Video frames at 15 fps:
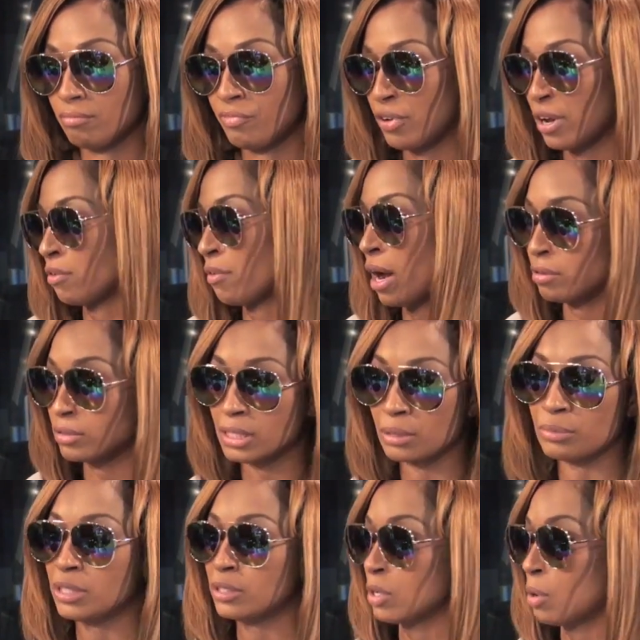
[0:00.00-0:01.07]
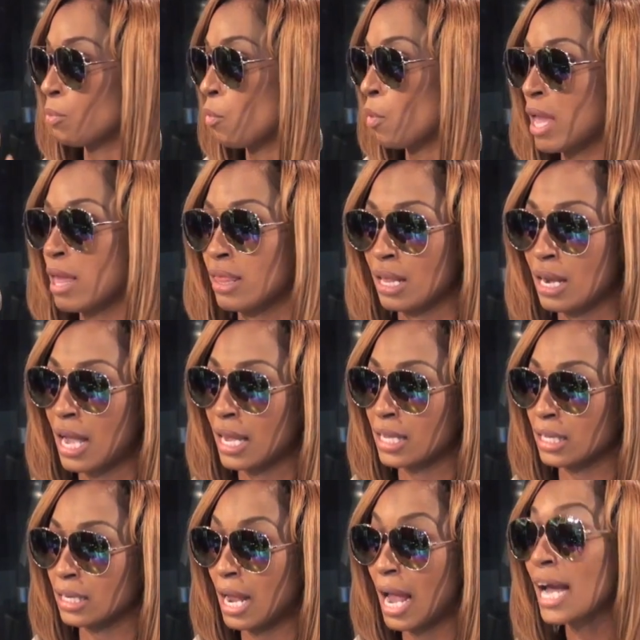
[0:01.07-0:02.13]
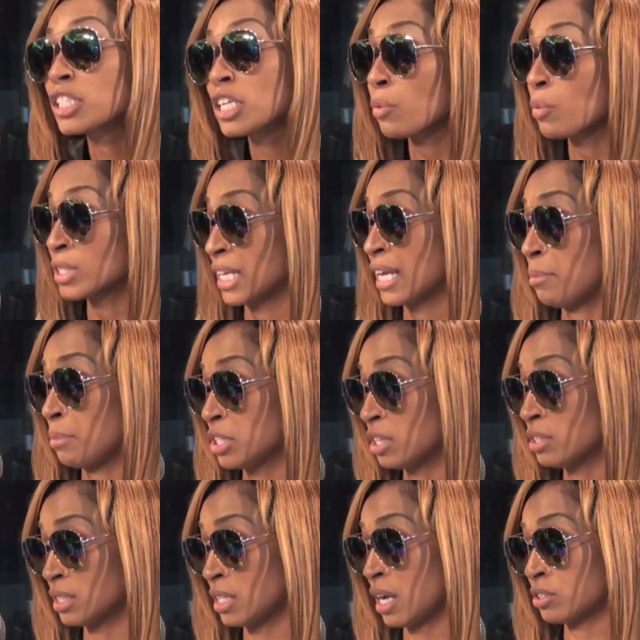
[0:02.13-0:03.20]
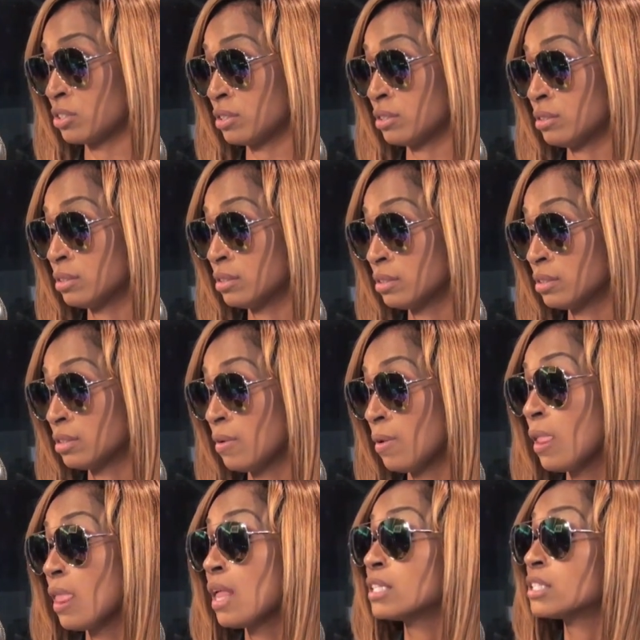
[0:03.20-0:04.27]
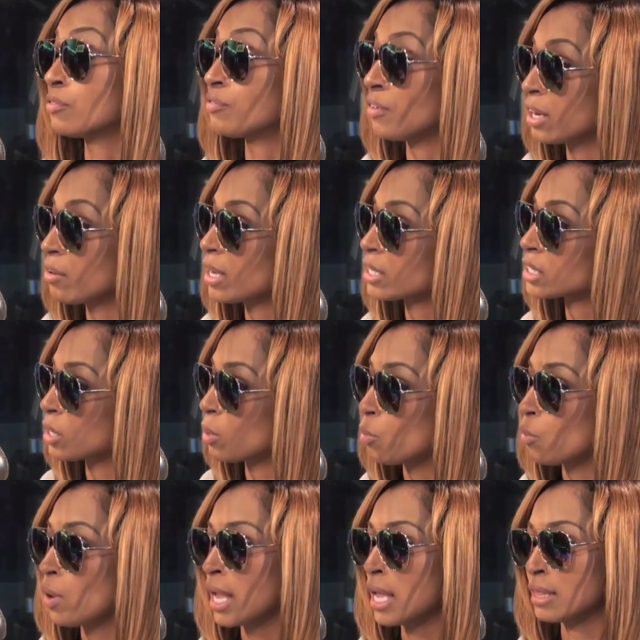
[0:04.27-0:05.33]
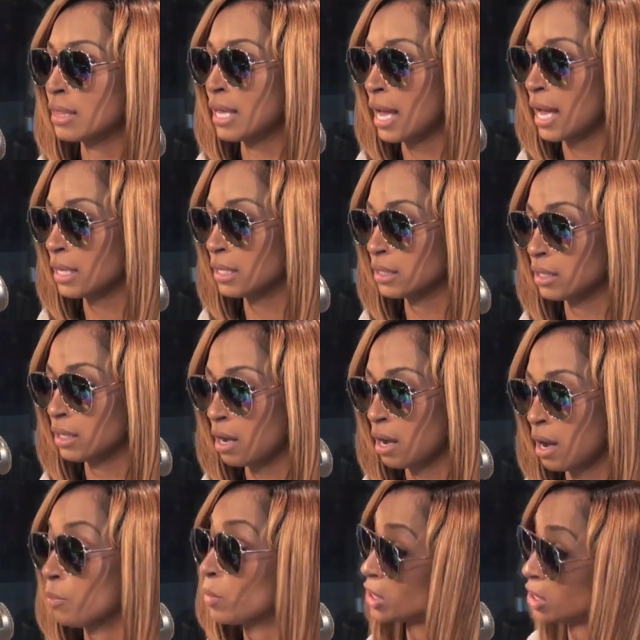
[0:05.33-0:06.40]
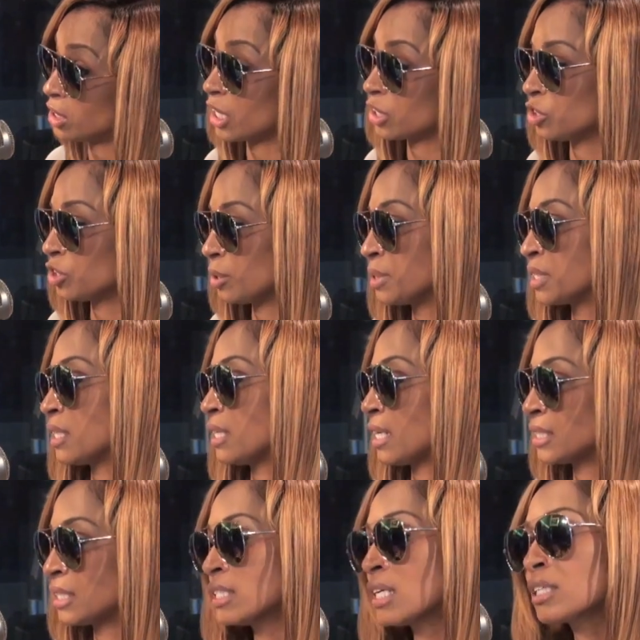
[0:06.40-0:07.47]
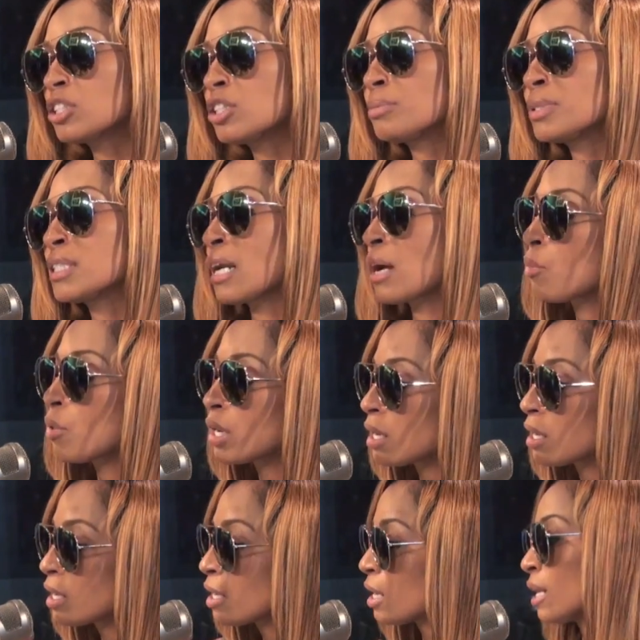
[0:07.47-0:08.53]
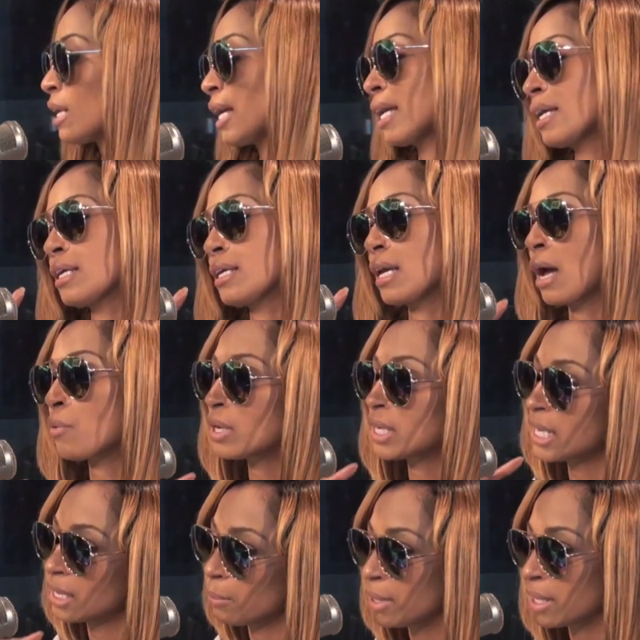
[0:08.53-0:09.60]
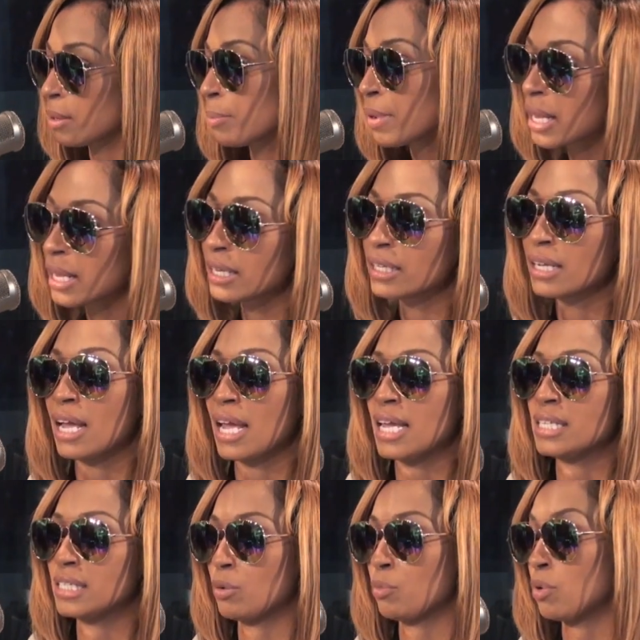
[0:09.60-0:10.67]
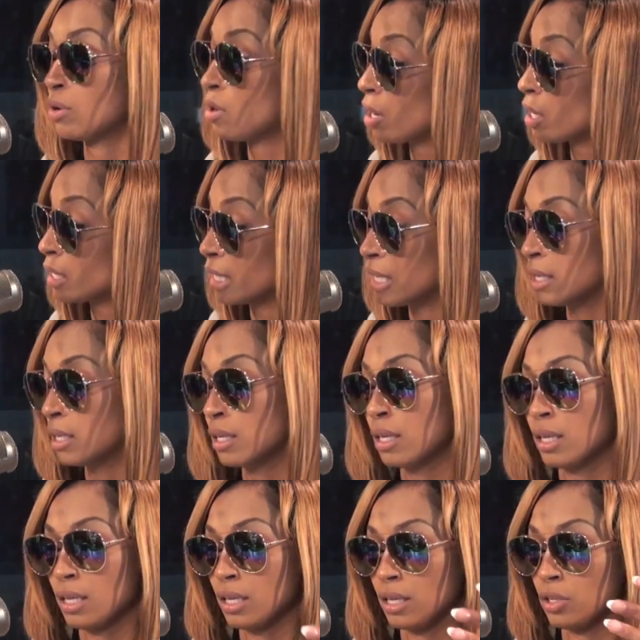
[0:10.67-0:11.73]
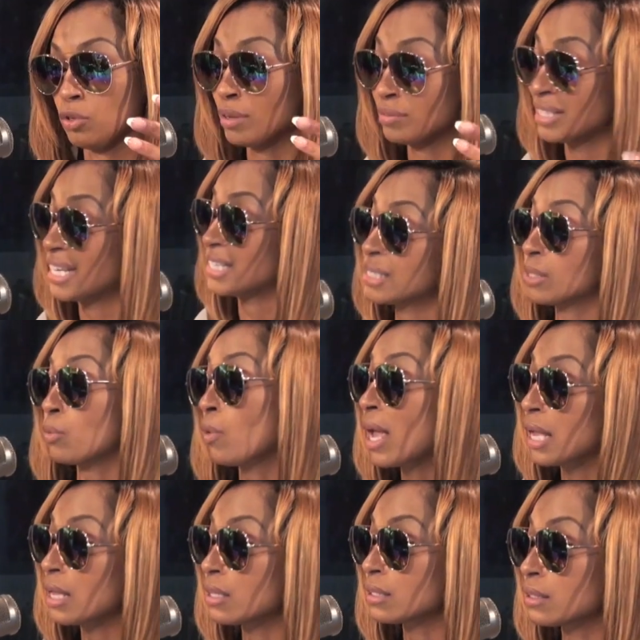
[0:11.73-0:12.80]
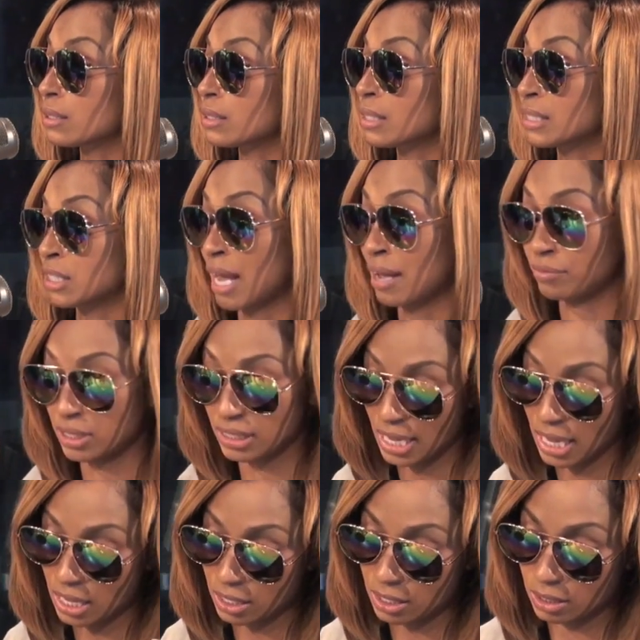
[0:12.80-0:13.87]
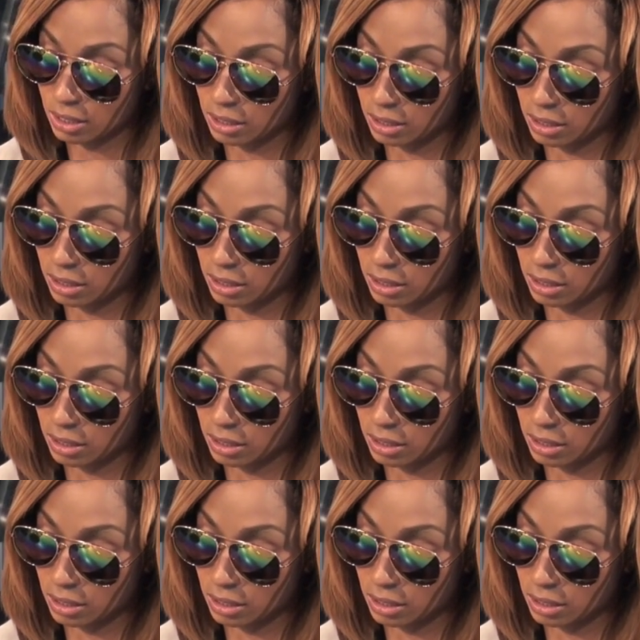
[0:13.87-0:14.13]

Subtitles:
figure out some way that I can. Actually, I went to K. Michelle's doctor to figure out some way that. Went to Dr. Jemison. I said, Dr. Jemison, I wanna get a bigger butt. He said, well, Karlie, you have to gain some weight because I have to take